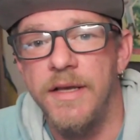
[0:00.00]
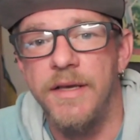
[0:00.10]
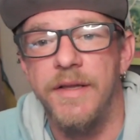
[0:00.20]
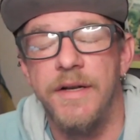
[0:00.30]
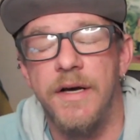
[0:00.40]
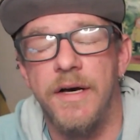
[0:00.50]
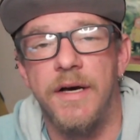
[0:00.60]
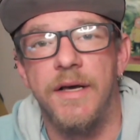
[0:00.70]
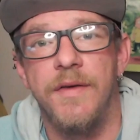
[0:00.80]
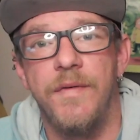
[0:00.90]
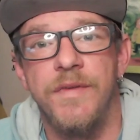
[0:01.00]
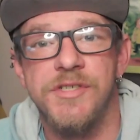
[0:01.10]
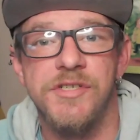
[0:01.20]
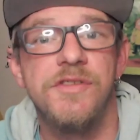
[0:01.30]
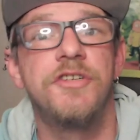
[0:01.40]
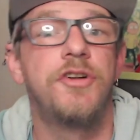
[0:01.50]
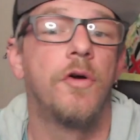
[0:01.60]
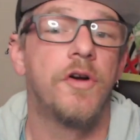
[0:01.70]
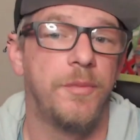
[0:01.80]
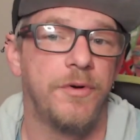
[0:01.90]
And this is the
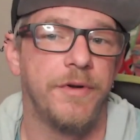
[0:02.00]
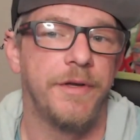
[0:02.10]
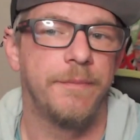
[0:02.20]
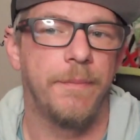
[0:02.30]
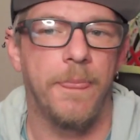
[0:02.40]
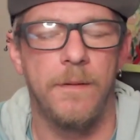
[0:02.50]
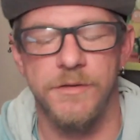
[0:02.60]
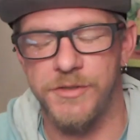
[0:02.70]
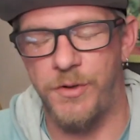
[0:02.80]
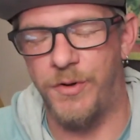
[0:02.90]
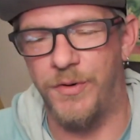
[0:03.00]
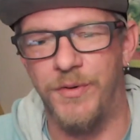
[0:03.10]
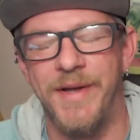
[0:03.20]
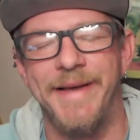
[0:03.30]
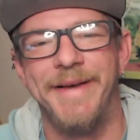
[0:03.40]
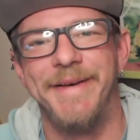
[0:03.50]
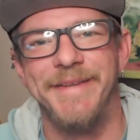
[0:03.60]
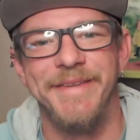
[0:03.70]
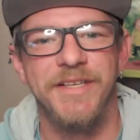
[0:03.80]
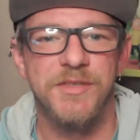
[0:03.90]
Joker buoy. So
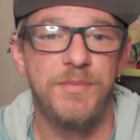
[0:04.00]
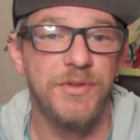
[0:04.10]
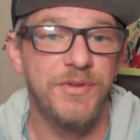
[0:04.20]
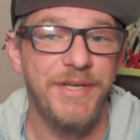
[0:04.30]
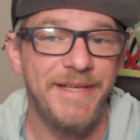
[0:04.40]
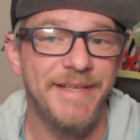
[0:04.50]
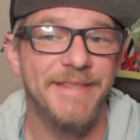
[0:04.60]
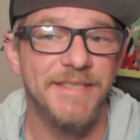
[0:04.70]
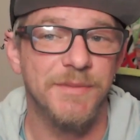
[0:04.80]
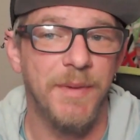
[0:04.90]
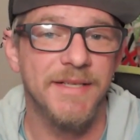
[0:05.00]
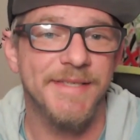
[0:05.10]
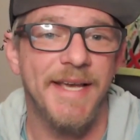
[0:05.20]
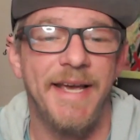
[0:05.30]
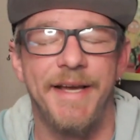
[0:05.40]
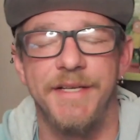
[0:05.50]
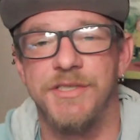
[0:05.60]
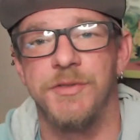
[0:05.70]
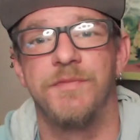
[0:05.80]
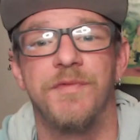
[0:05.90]
this buoy is meant to add
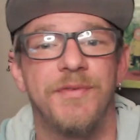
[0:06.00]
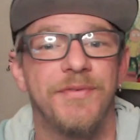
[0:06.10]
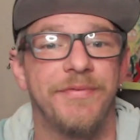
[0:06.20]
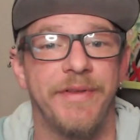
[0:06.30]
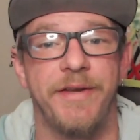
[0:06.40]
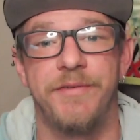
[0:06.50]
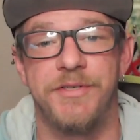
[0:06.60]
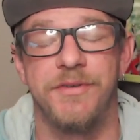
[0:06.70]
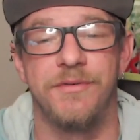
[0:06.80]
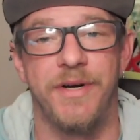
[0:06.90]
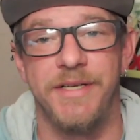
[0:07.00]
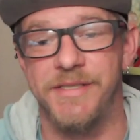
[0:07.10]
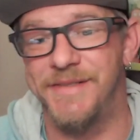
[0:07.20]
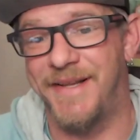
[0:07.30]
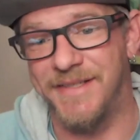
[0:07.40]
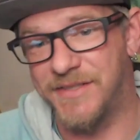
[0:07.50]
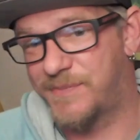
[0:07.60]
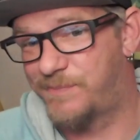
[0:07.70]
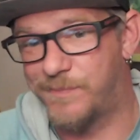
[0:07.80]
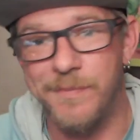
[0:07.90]
some flavor to the race, and
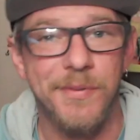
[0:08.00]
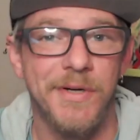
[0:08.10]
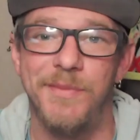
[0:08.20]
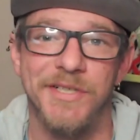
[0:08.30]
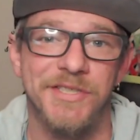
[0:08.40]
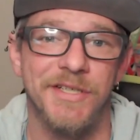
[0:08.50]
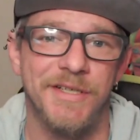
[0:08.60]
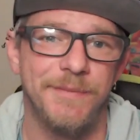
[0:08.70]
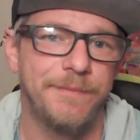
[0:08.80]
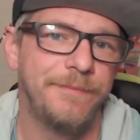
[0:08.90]
that's pretty much it.